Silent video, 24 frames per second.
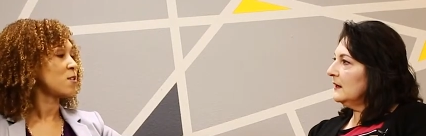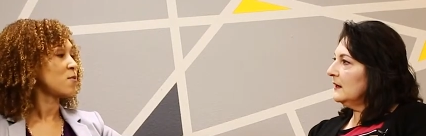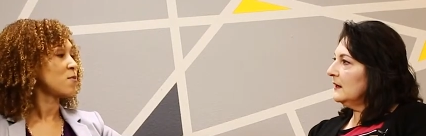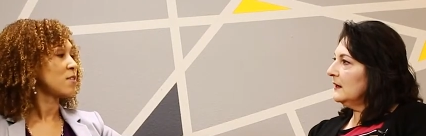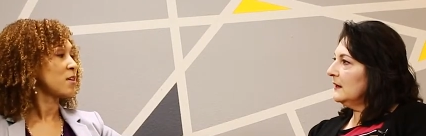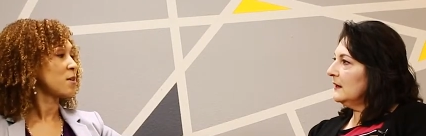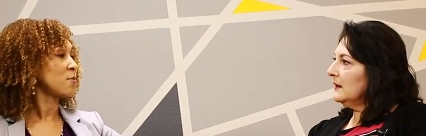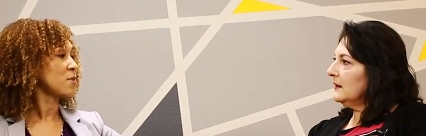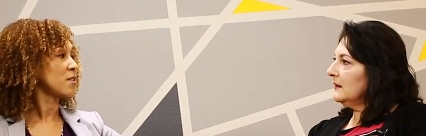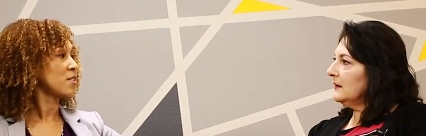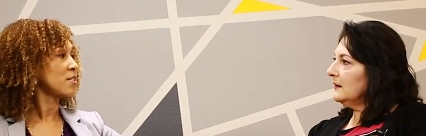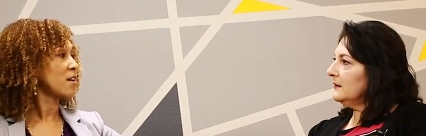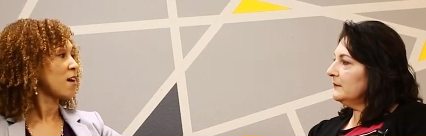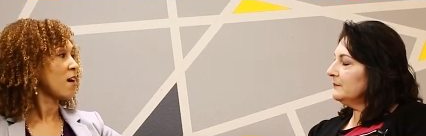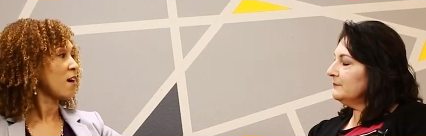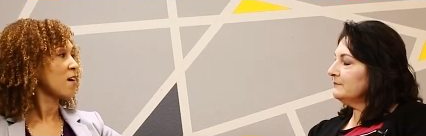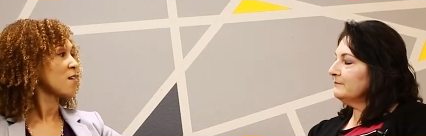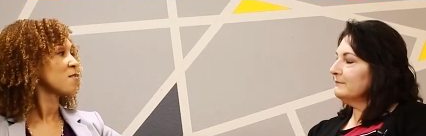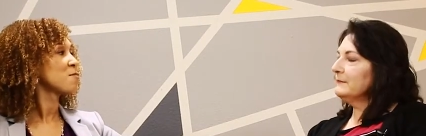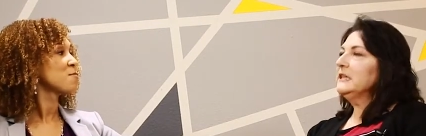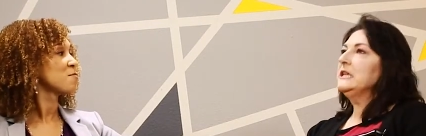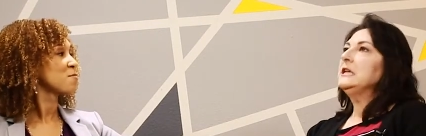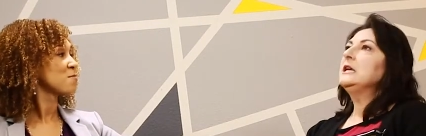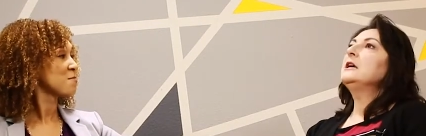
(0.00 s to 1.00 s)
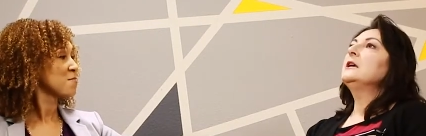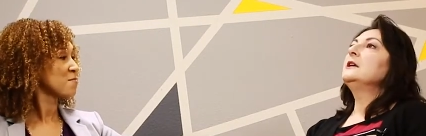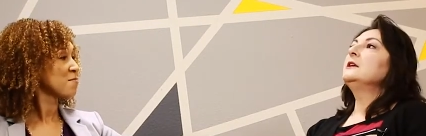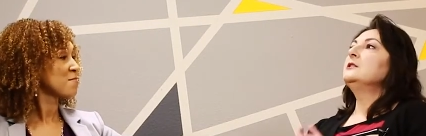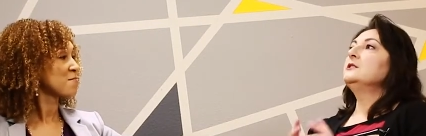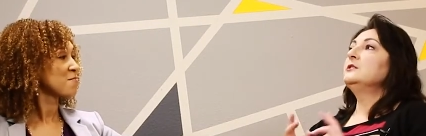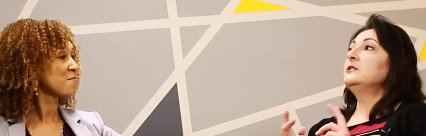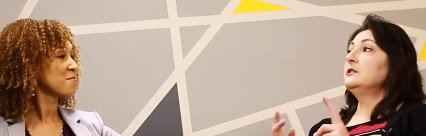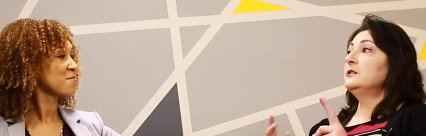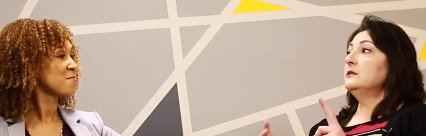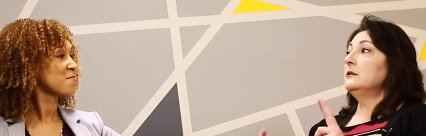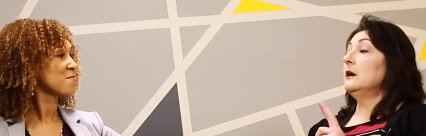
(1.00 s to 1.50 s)
Speaker 1: know they really are?
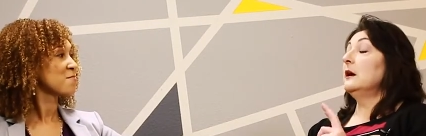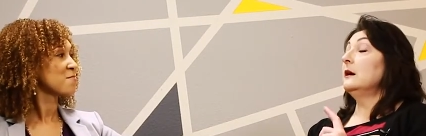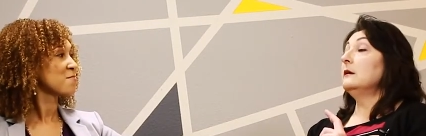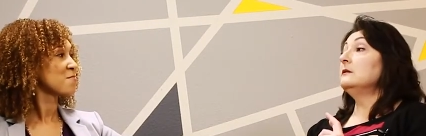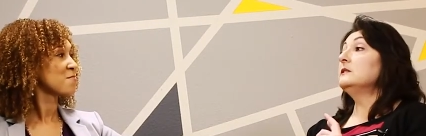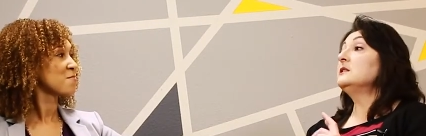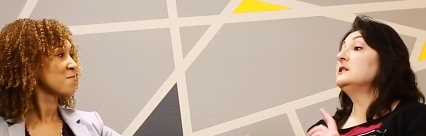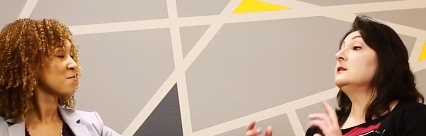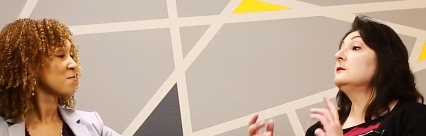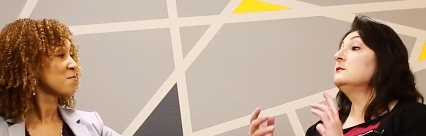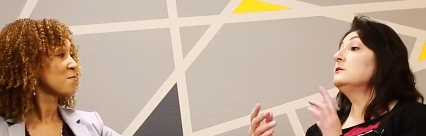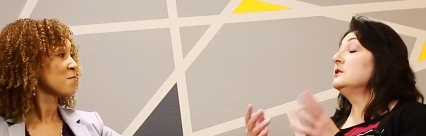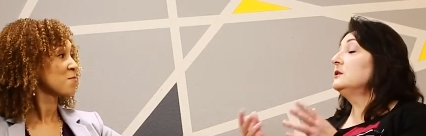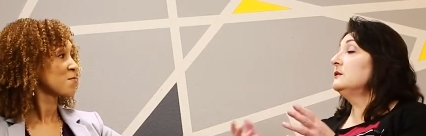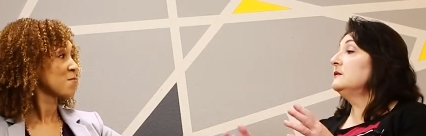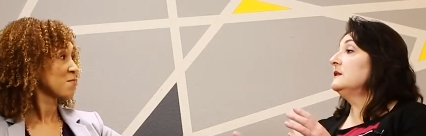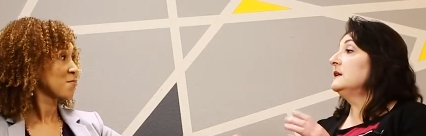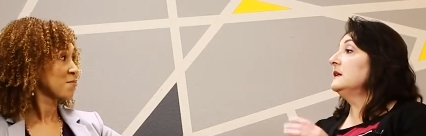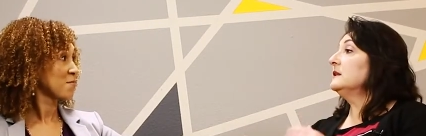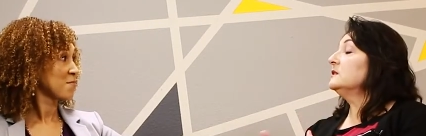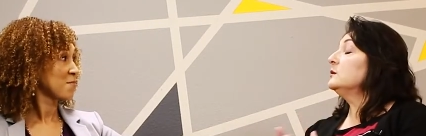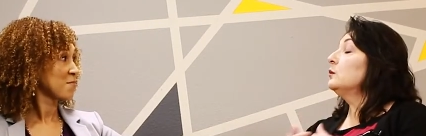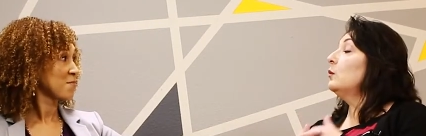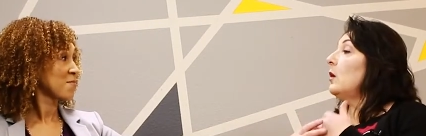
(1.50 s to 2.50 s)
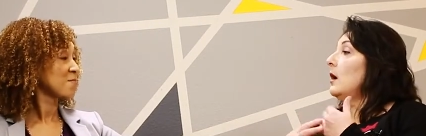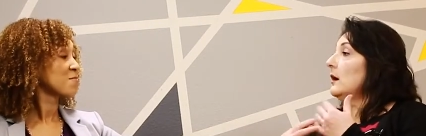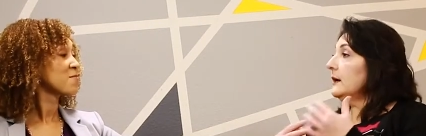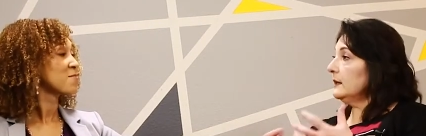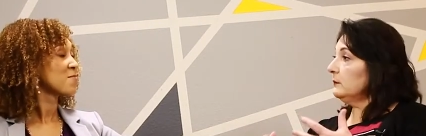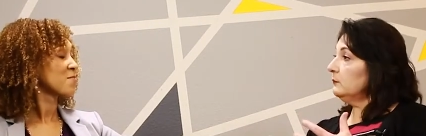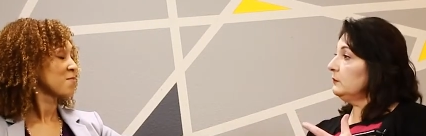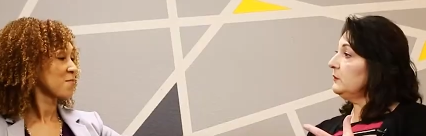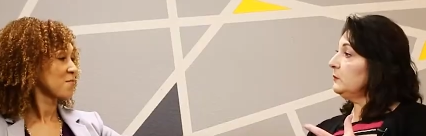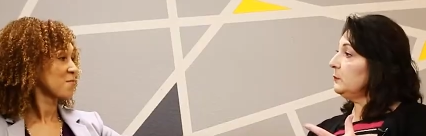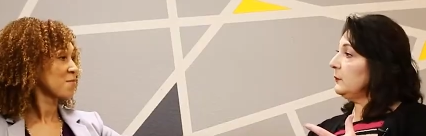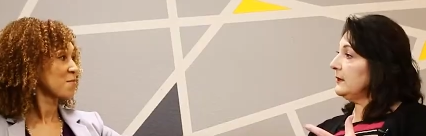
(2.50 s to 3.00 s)
Speaker 2: Uh, so two things walk in with